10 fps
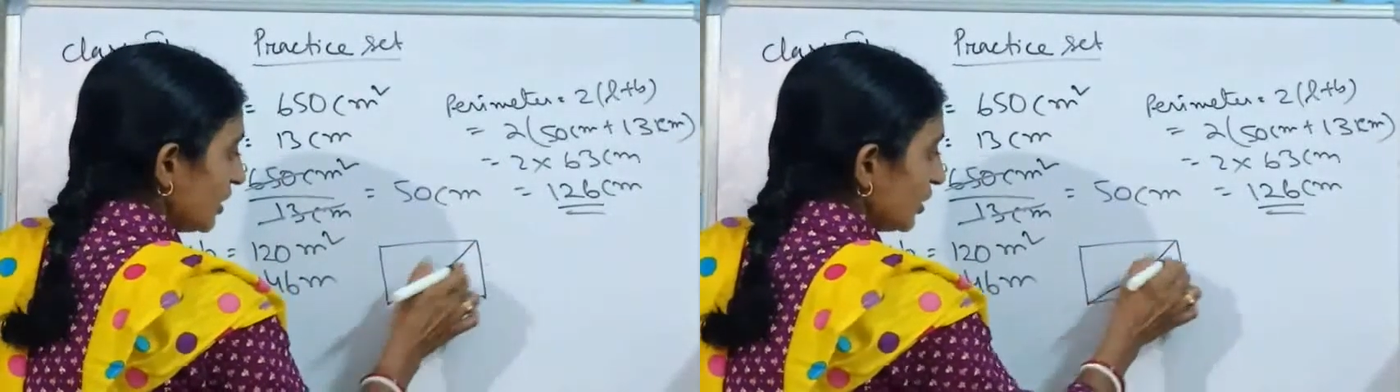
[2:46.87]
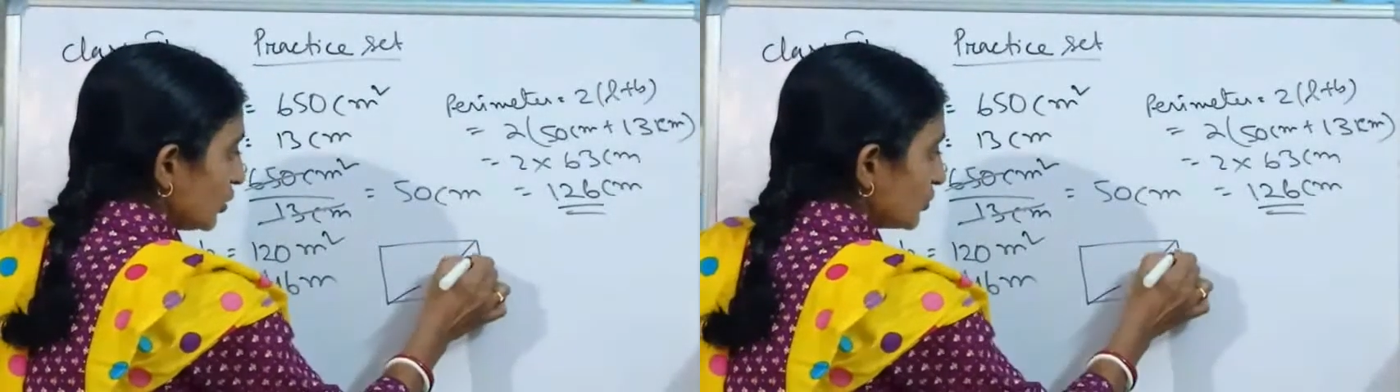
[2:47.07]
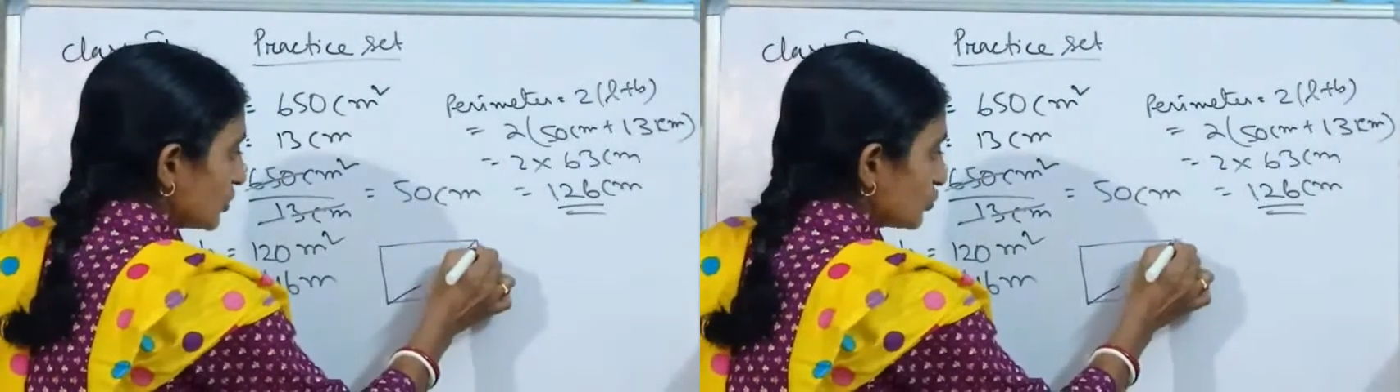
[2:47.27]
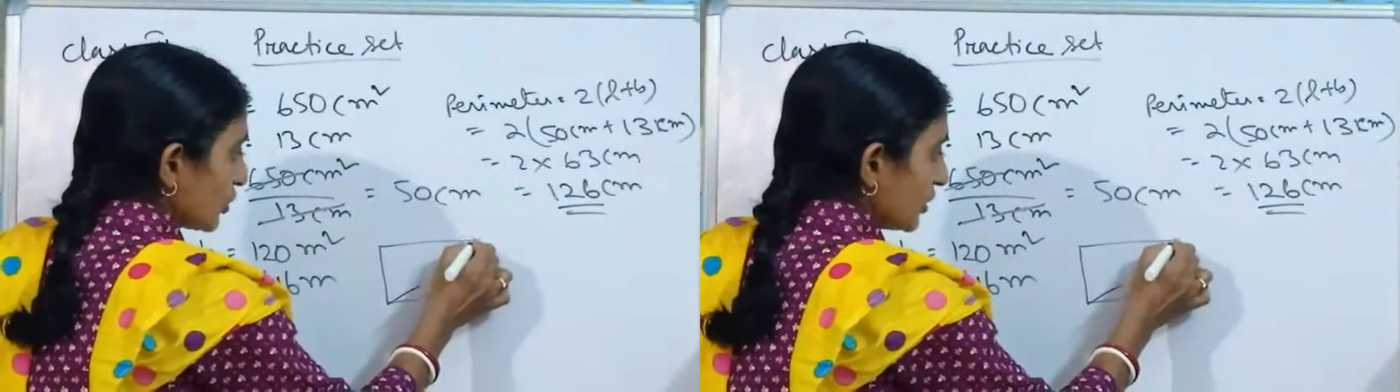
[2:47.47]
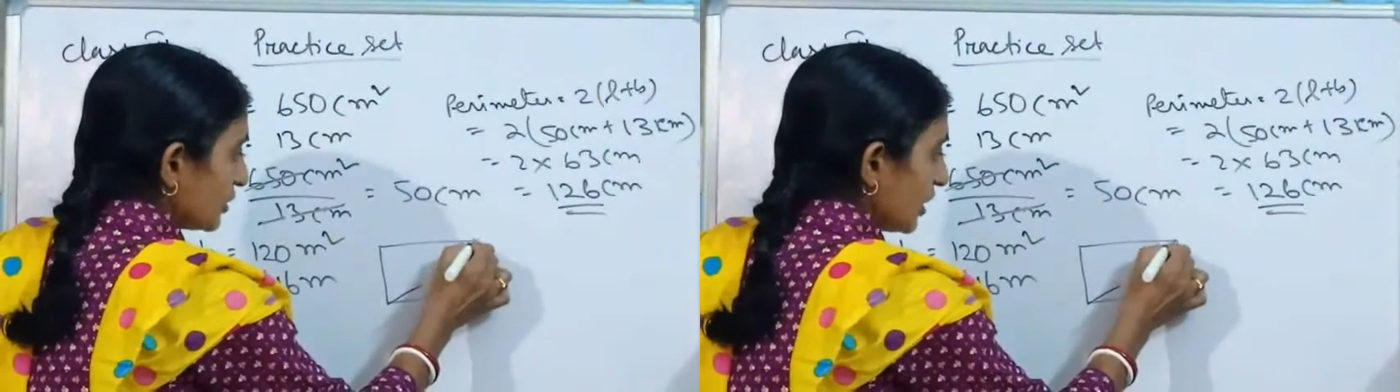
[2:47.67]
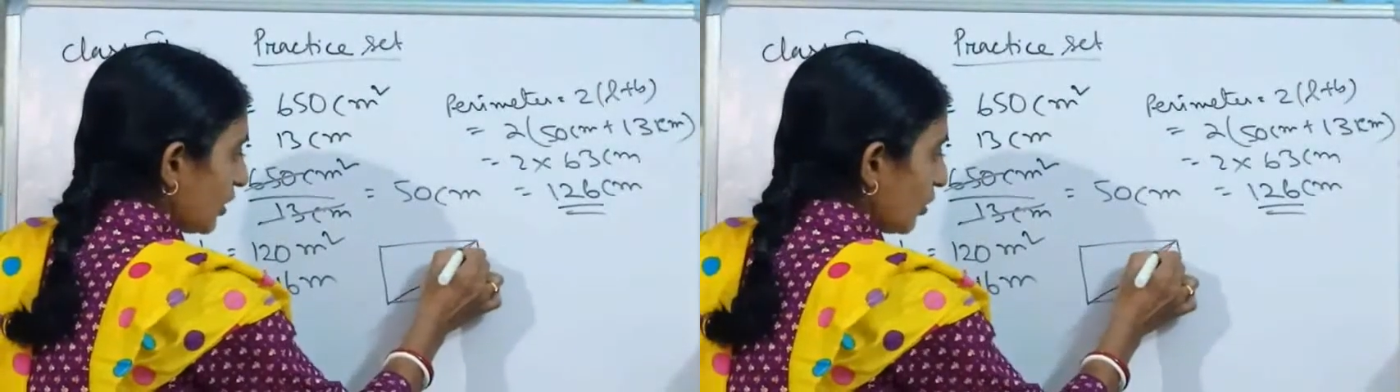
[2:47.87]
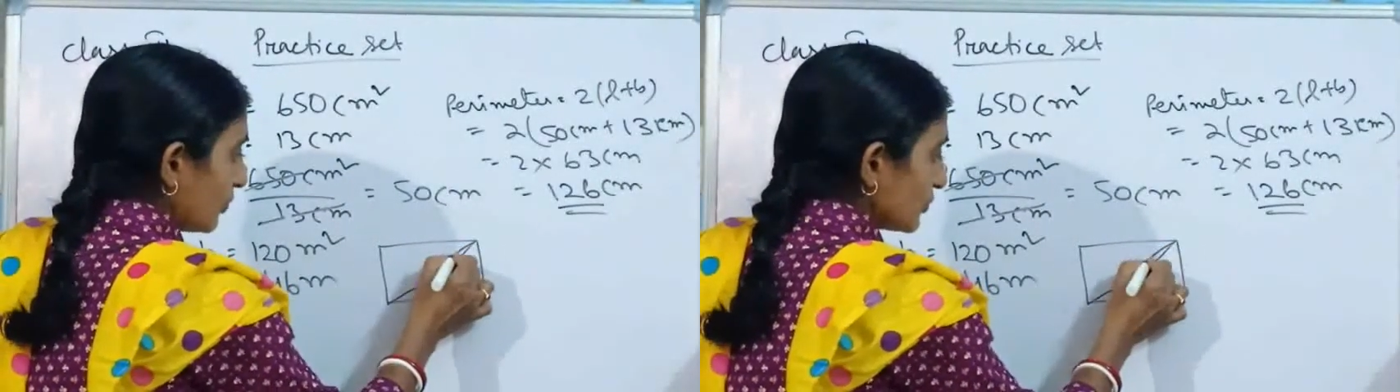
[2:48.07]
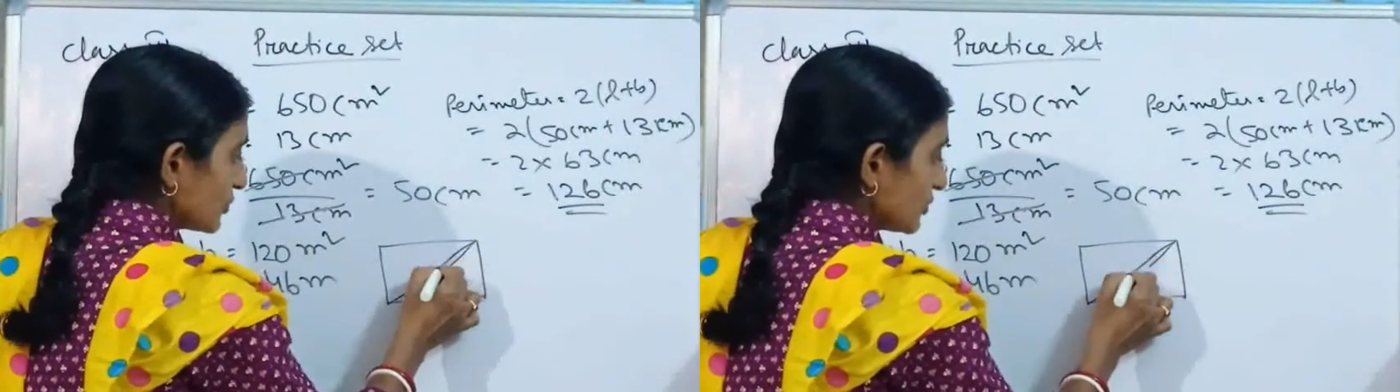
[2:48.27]
It will join the
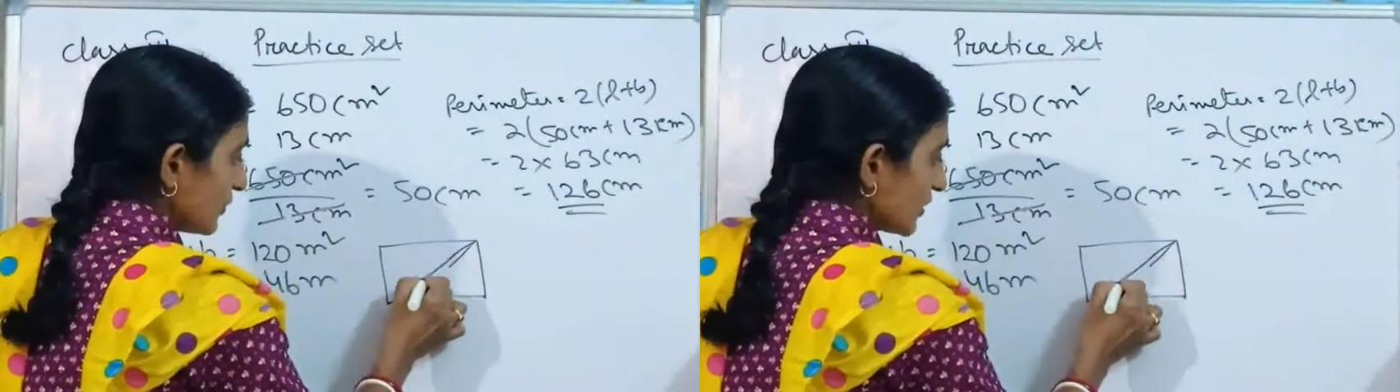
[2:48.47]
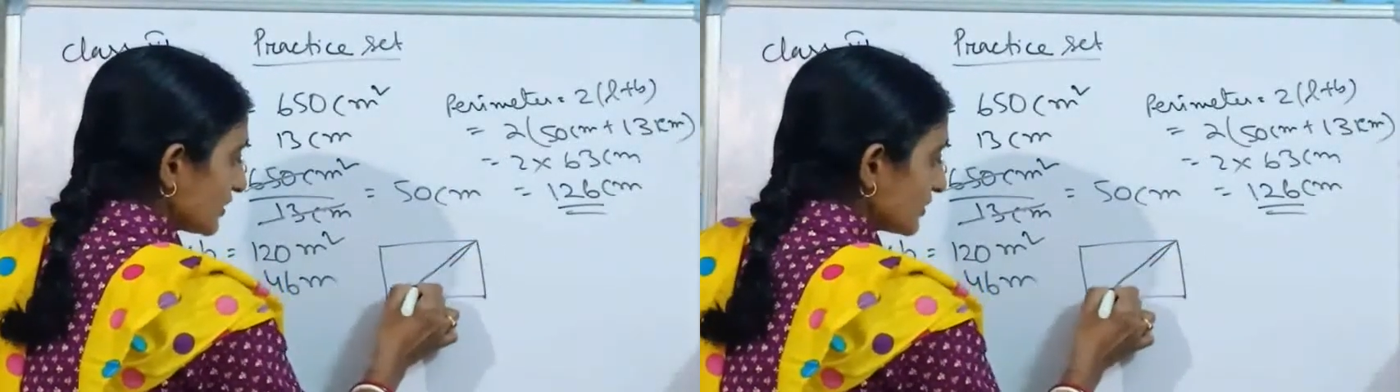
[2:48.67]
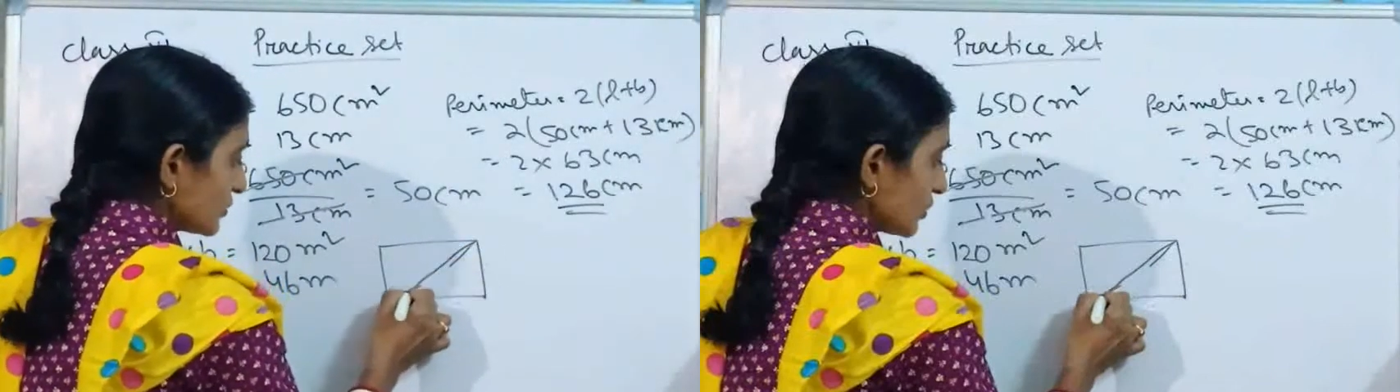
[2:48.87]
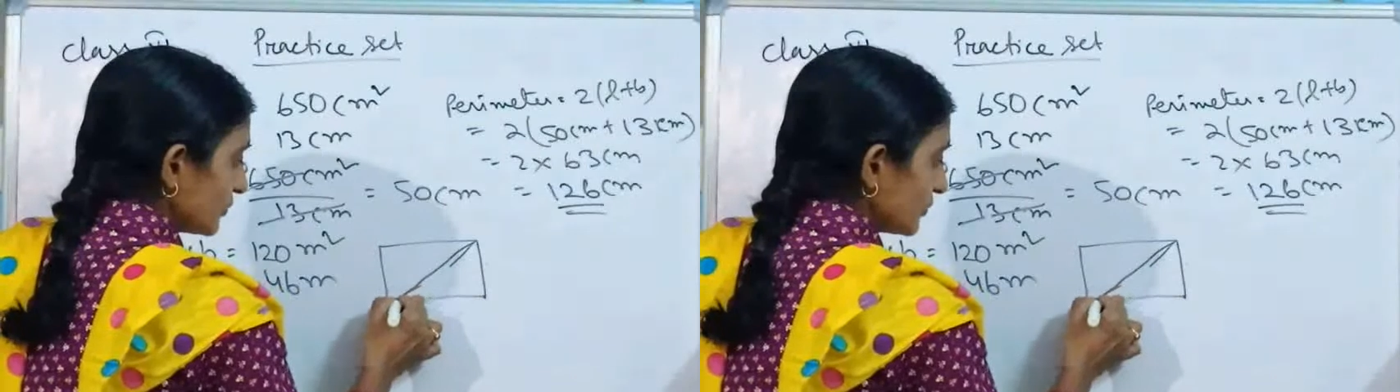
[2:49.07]
opposite vertices of